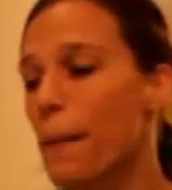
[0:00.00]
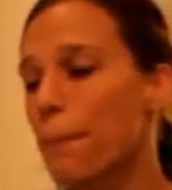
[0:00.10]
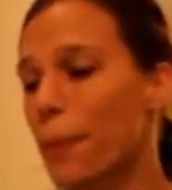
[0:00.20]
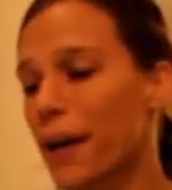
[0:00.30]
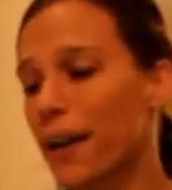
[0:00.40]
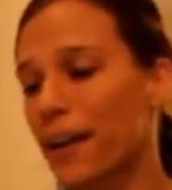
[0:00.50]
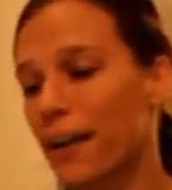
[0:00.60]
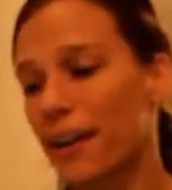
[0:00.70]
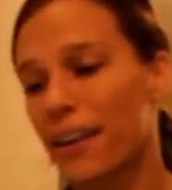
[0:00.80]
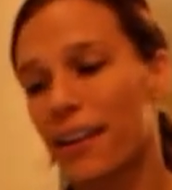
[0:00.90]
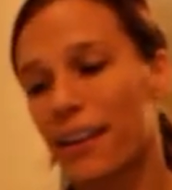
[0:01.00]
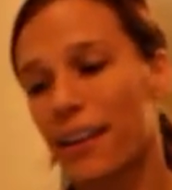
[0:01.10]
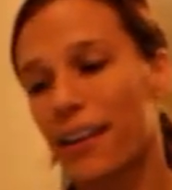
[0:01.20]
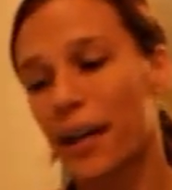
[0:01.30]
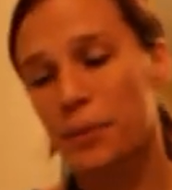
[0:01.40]
But
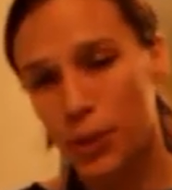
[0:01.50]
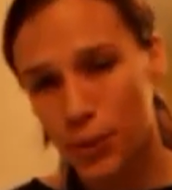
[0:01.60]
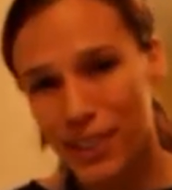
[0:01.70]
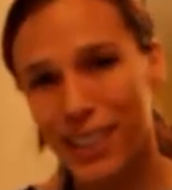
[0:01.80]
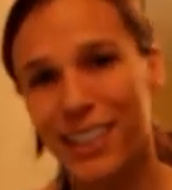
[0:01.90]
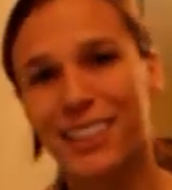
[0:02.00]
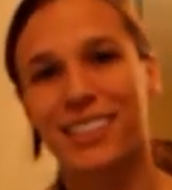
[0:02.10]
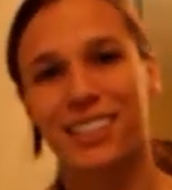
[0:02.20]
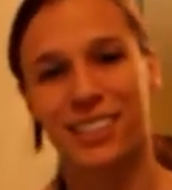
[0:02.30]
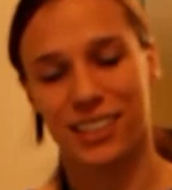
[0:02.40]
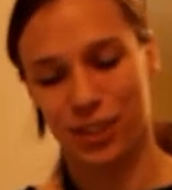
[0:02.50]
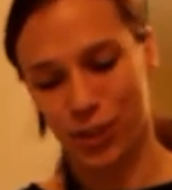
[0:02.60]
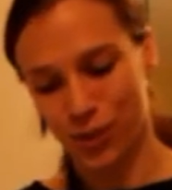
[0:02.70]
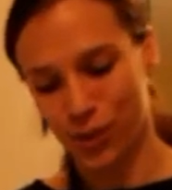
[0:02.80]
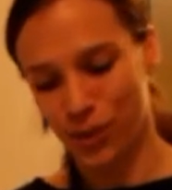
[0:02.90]
I'm choosing
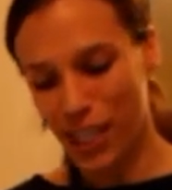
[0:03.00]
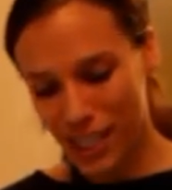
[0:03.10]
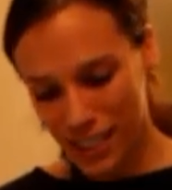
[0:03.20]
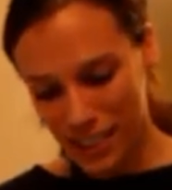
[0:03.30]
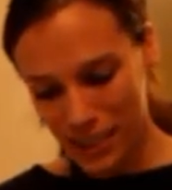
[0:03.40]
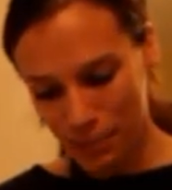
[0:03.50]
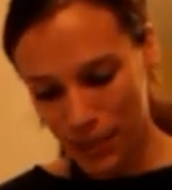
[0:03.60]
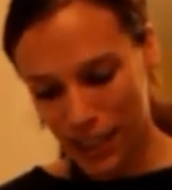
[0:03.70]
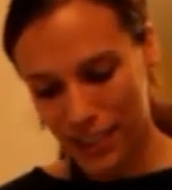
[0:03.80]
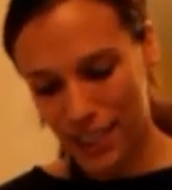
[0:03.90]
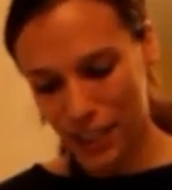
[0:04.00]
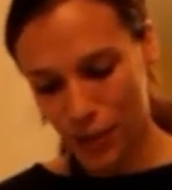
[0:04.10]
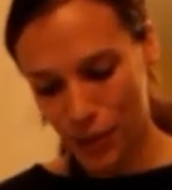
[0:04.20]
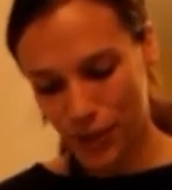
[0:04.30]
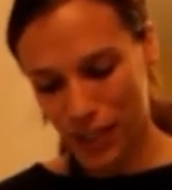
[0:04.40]
to do this because I
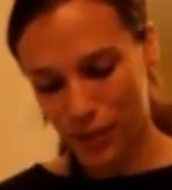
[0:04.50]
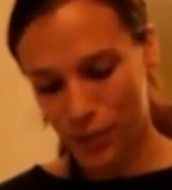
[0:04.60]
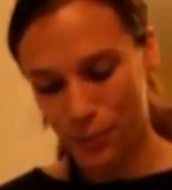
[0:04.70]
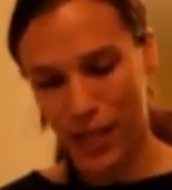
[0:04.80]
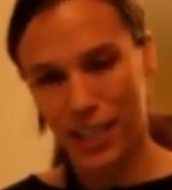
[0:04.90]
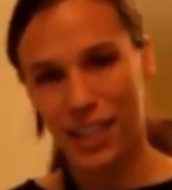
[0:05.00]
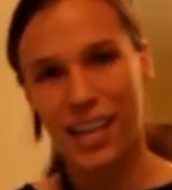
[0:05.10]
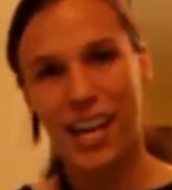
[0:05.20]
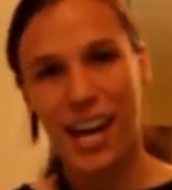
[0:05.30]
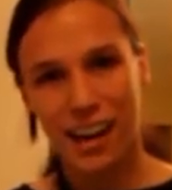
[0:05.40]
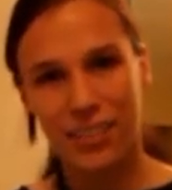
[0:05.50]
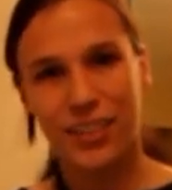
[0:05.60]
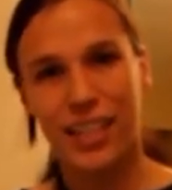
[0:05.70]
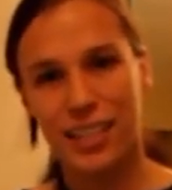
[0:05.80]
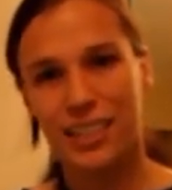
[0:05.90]
know that it will make
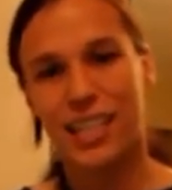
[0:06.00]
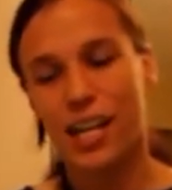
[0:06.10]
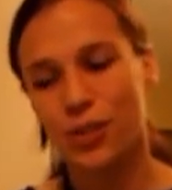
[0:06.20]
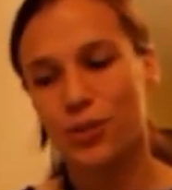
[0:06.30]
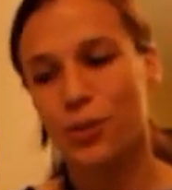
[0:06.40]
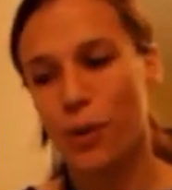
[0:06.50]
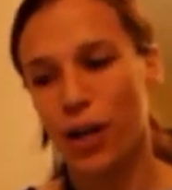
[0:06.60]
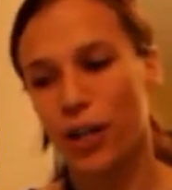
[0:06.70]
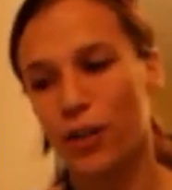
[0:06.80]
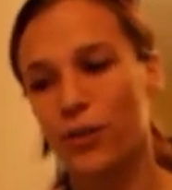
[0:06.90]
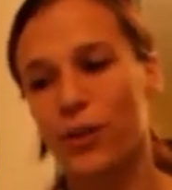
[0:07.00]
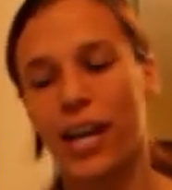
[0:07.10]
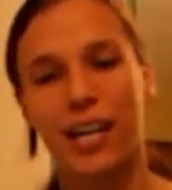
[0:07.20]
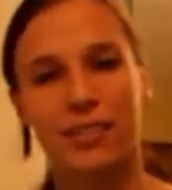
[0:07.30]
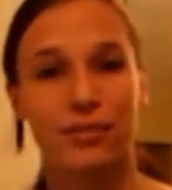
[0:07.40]
everything else that I do tomorrow
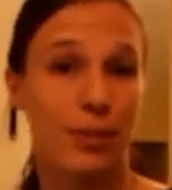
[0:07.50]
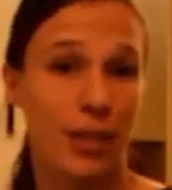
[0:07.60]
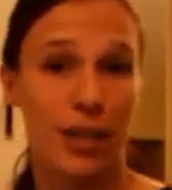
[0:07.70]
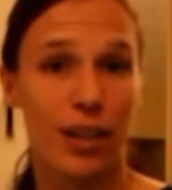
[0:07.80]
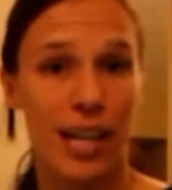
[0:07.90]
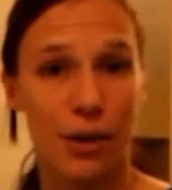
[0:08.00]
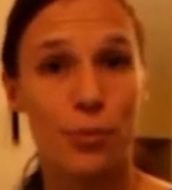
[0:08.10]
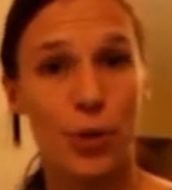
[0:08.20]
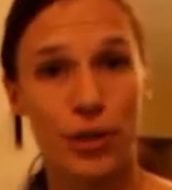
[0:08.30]
and from here on out